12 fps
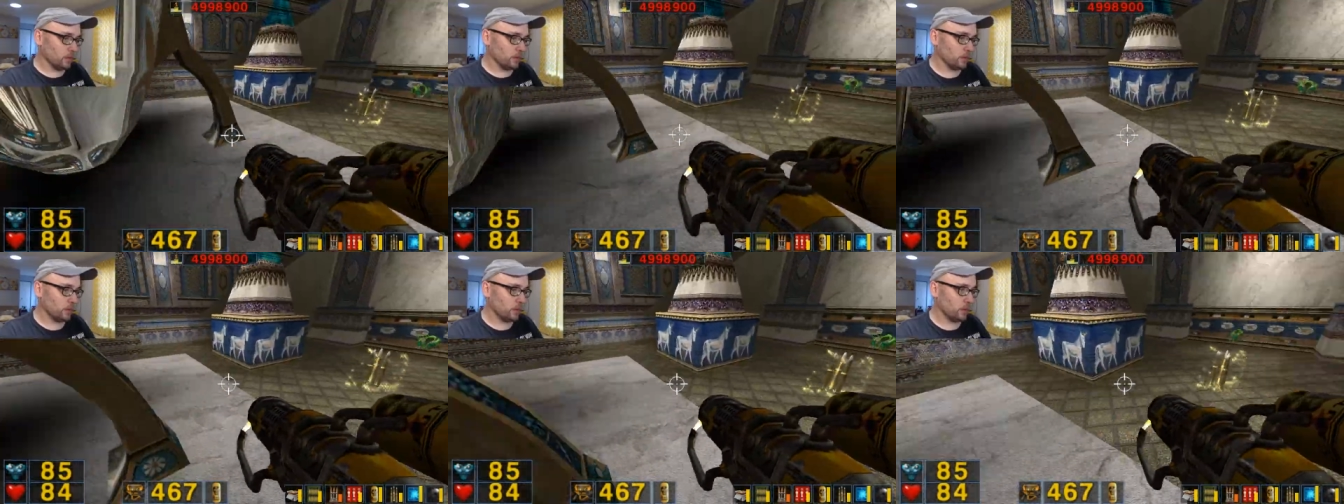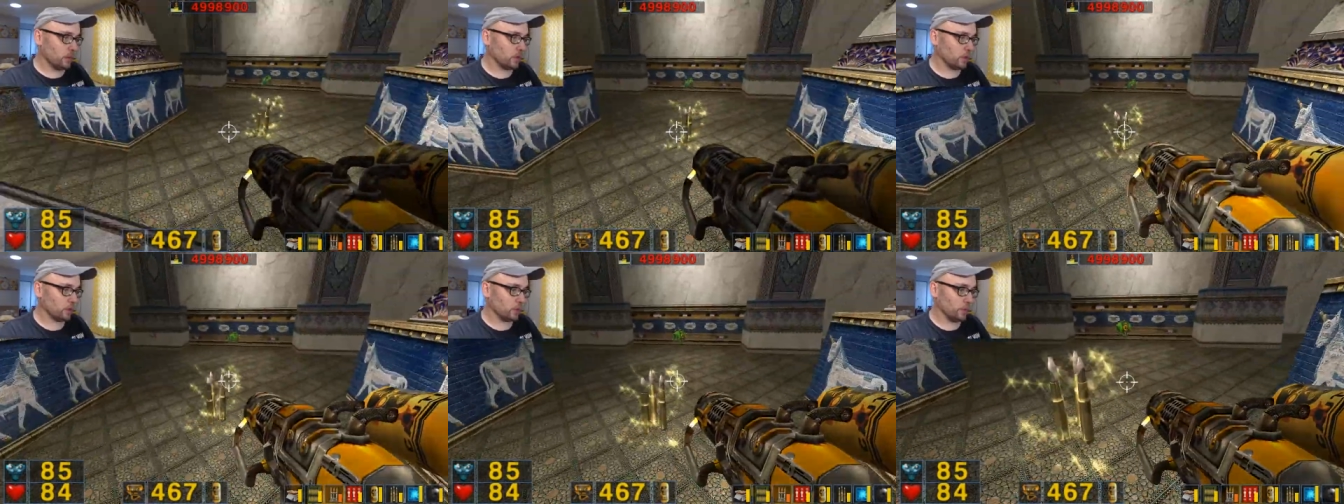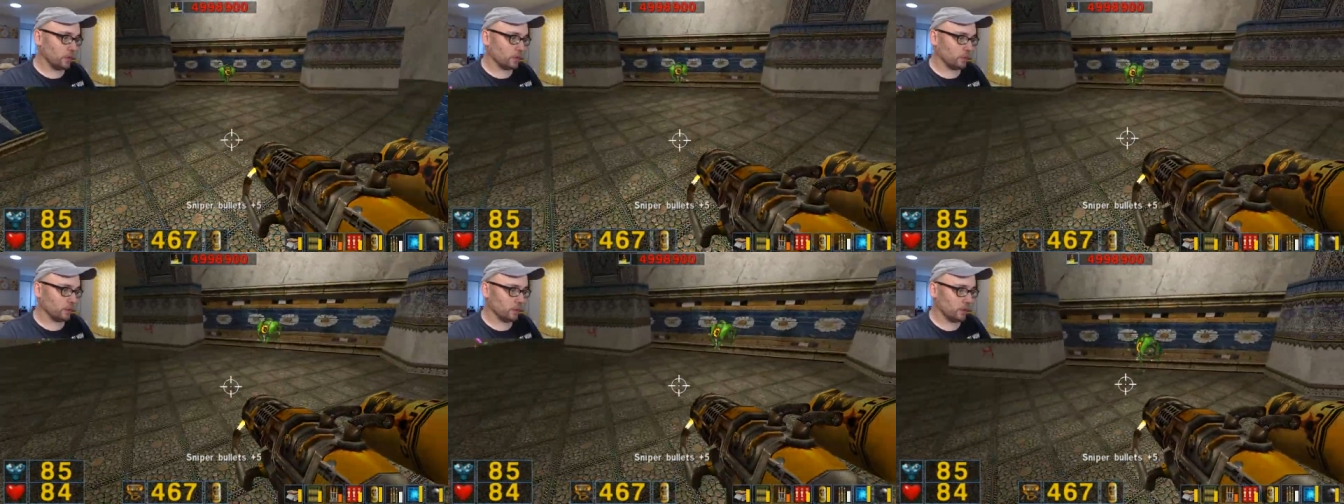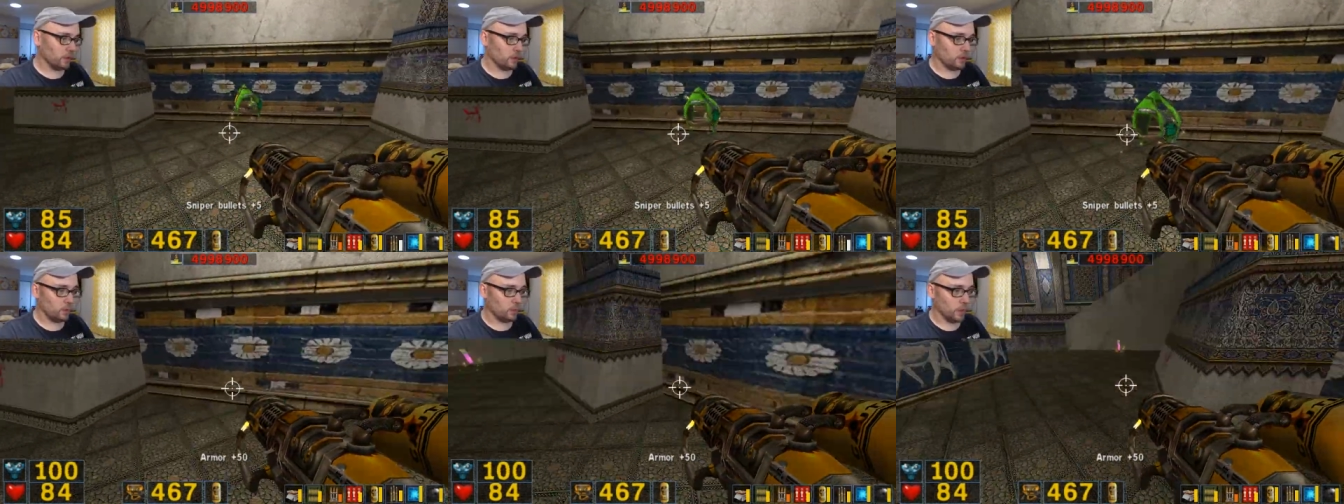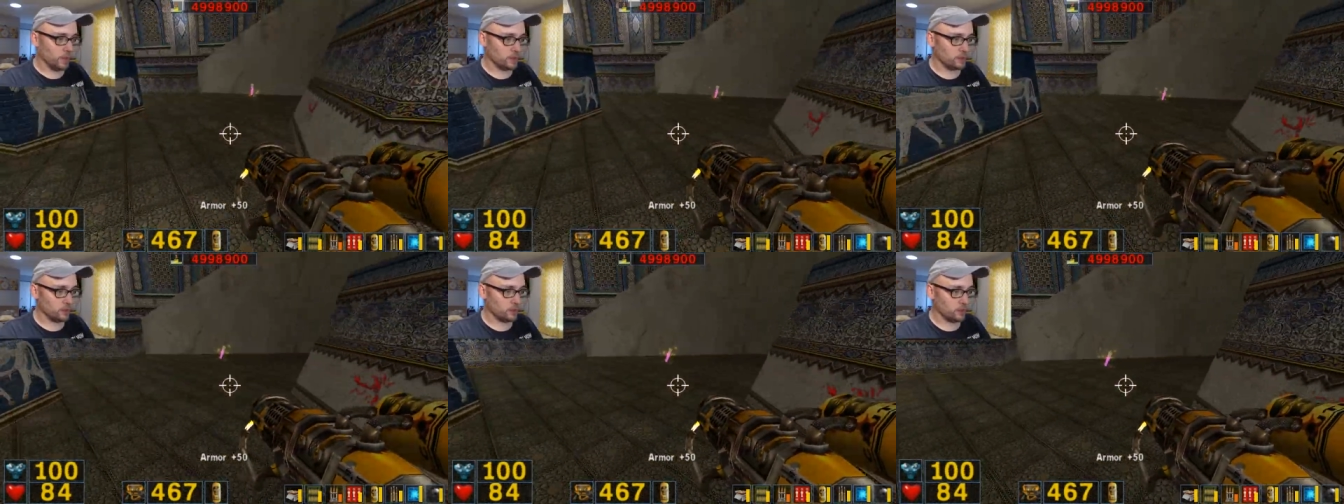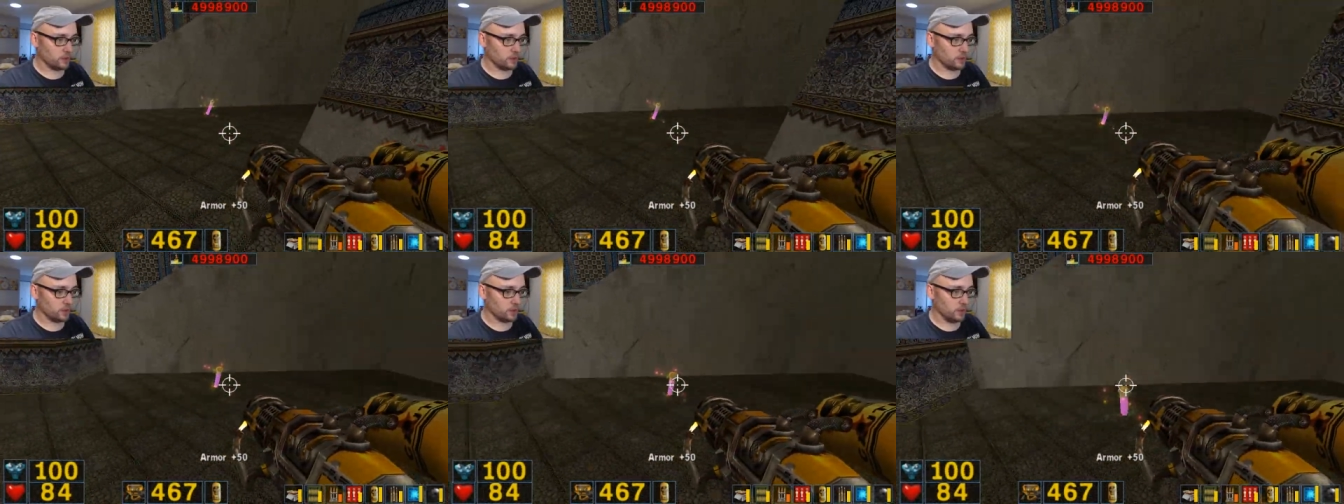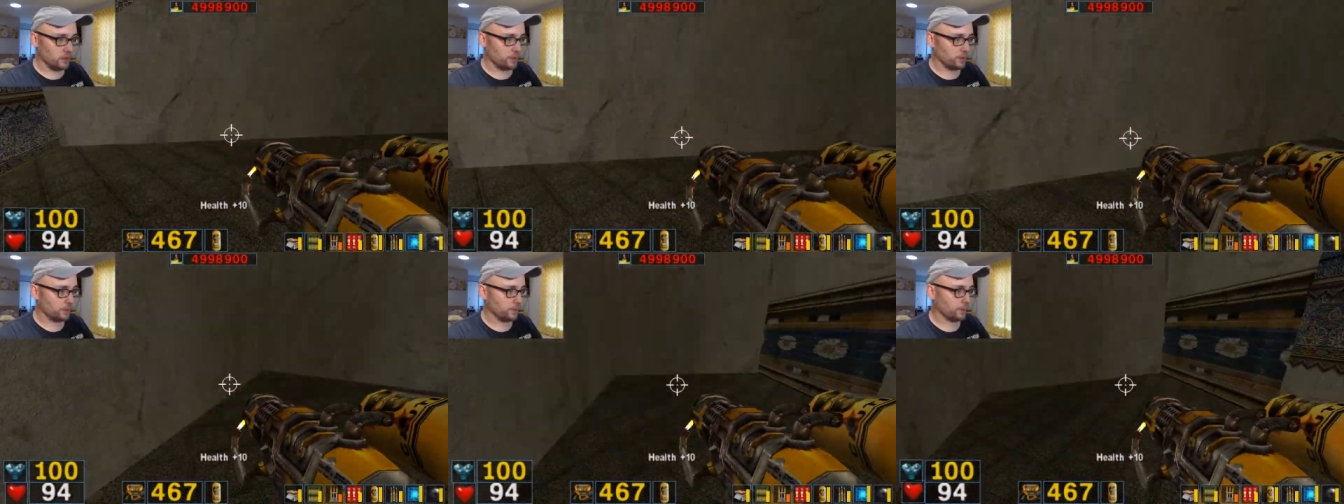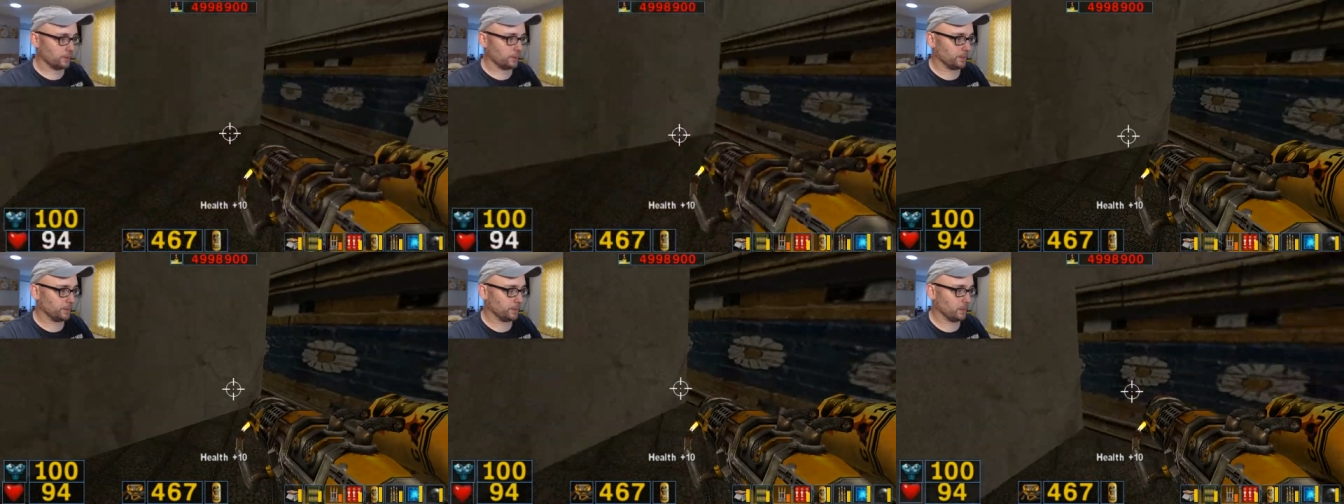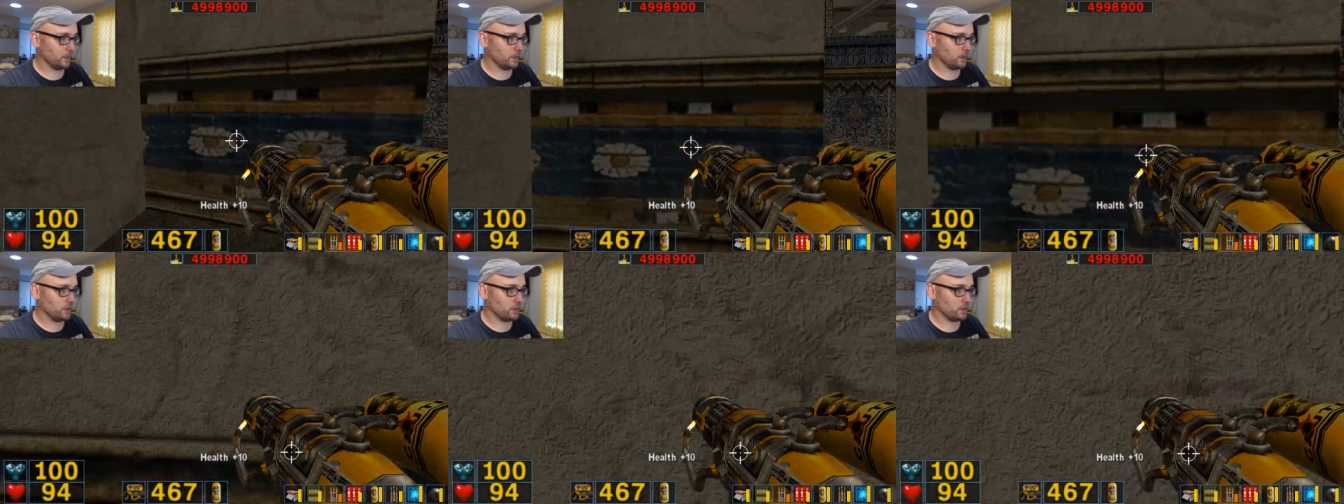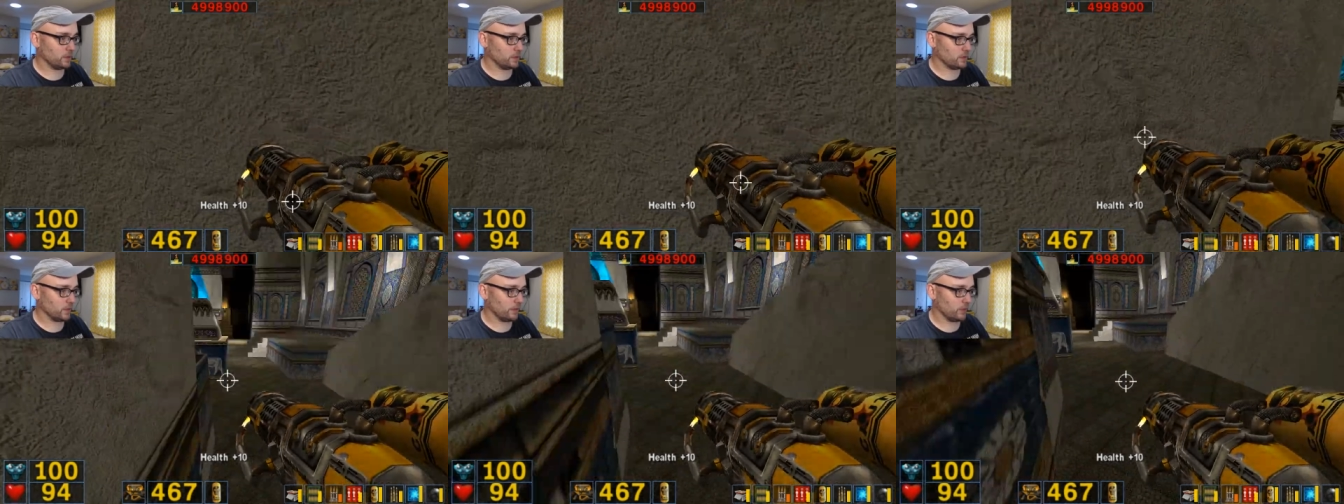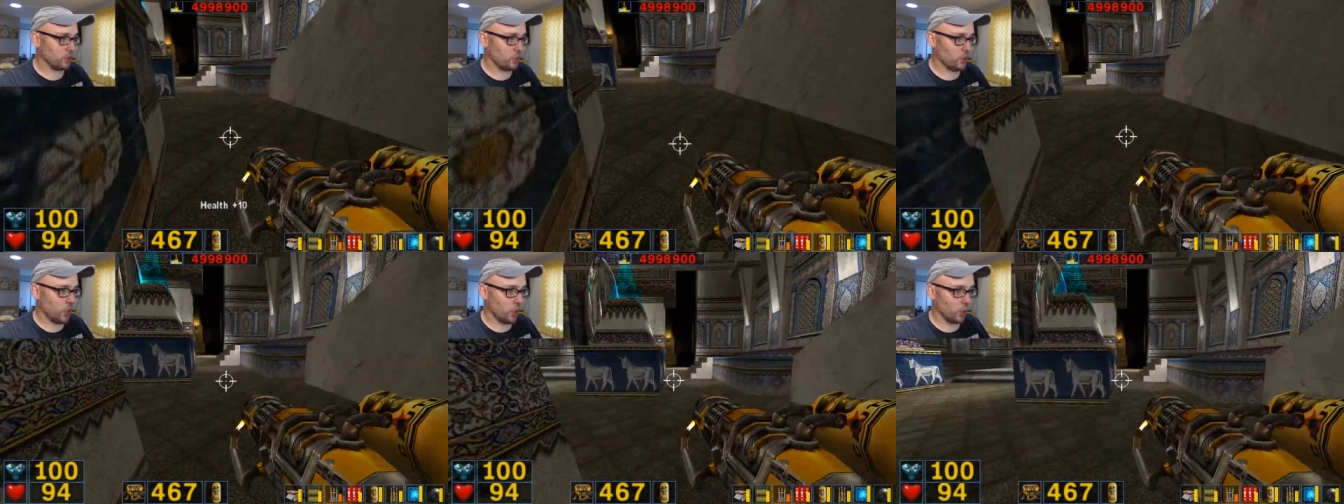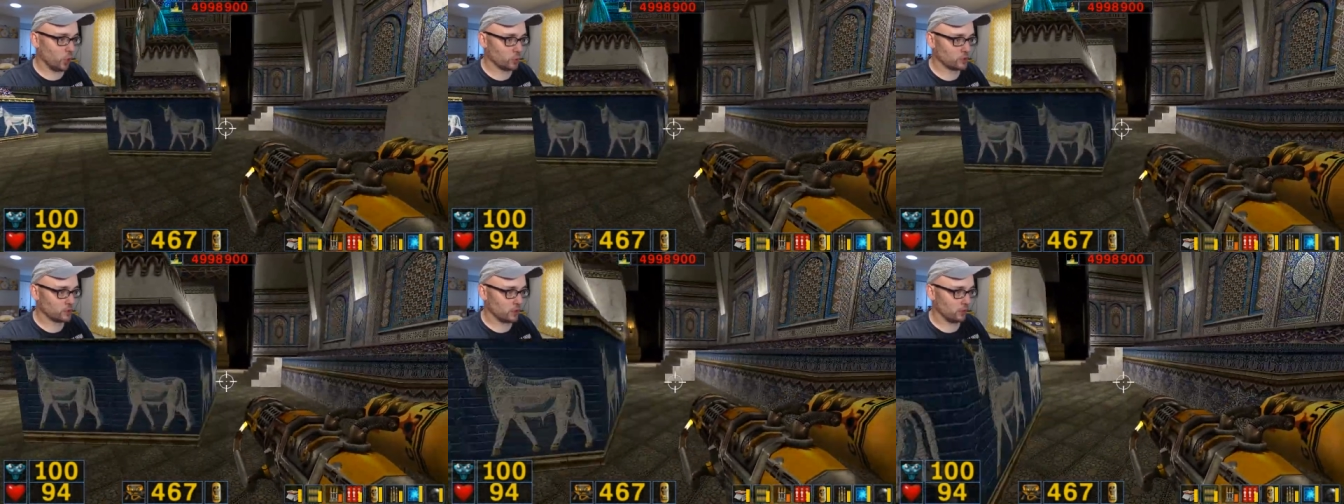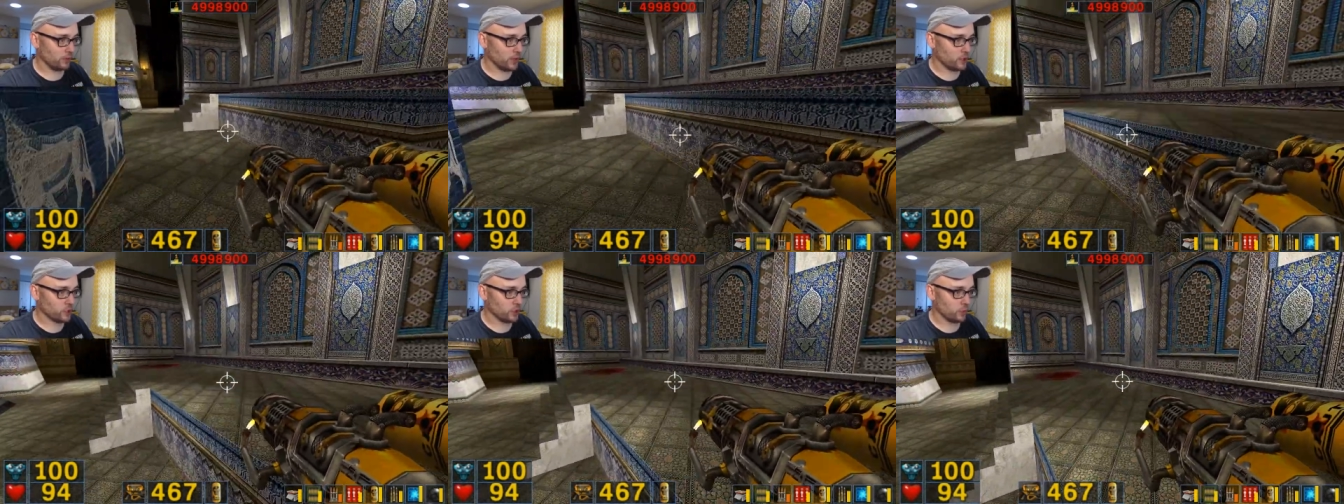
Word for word: Ah, heart would be completely wasted in this area. These things have no salvation